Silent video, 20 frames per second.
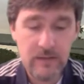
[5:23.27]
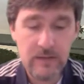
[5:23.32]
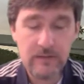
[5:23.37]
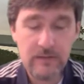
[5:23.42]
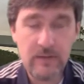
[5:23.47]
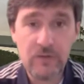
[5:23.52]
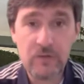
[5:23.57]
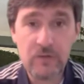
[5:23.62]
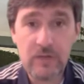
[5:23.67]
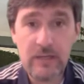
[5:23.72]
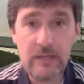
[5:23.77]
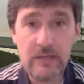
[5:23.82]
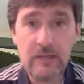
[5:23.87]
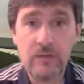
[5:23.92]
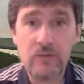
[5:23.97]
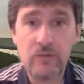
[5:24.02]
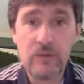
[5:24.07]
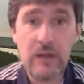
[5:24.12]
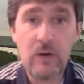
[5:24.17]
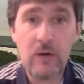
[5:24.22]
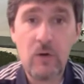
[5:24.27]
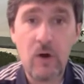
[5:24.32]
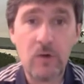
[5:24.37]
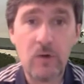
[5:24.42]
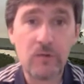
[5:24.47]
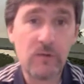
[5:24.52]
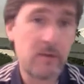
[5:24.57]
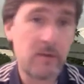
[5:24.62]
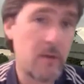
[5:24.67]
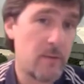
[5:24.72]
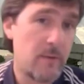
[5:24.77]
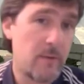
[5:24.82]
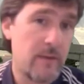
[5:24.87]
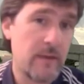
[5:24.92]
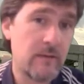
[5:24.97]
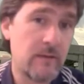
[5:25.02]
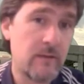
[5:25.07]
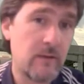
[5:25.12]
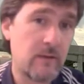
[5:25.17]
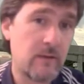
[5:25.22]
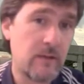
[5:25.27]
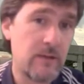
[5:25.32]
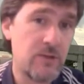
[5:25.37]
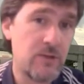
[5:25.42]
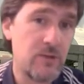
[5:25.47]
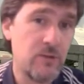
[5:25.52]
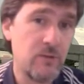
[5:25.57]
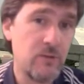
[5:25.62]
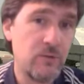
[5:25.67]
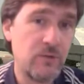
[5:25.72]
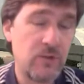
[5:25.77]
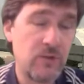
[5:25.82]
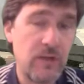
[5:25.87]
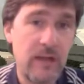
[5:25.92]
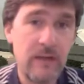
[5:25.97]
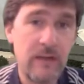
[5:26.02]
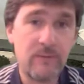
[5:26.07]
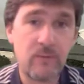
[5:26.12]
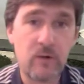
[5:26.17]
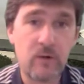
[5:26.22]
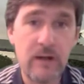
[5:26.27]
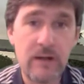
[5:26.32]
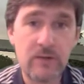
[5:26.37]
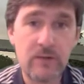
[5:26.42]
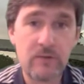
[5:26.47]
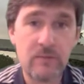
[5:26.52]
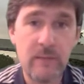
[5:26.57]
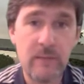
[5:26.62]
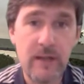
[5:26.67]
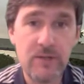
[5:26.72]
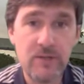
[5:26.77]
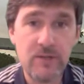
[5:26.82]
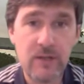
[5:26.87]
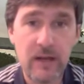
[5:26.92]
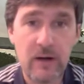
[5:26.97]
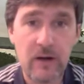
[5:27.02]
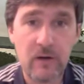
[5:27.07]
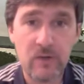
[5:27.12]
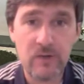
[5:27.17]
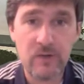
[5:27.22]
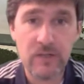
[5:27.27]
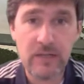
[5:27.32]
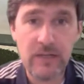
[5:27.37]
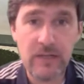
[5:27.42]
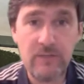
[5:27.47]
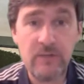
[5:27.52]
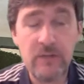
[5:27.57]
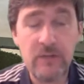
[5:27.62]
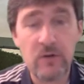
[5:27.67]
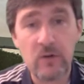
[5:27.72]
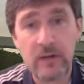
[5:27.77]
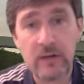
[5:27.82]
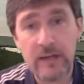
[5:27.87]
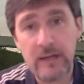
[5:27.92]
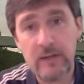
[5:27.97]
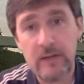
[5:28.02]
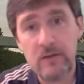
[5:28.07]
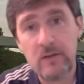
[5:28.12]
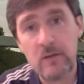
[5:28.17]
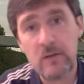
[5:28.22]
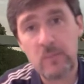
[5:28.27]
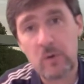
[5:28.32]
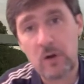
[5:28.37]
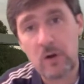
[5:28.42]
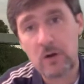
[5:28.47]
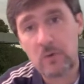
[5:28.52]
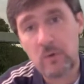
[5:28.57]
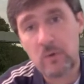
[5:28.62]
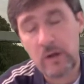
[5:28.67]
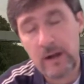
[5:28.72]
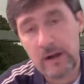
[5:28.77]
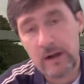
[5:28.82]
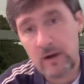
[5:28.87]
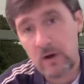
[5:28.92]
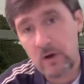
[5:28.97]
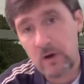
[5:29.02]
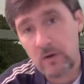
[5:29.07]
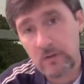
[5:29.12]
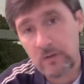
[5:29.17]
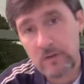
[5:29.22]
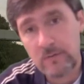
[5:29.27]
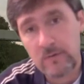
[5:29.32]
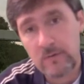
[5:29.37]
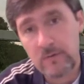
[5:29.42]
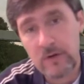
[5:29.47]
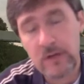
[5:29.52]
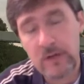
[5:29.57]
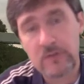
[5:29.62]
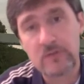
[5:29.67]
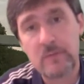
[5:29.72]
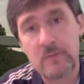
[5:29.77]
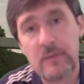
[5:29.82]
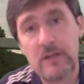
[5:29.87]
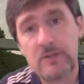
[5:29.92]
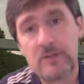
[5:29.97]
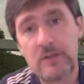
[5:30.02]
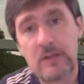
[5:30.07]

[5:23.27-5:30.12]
This key is now also the thing that lets you stay for extra magic hours in the evening or get into the park 1 hour early for extra magic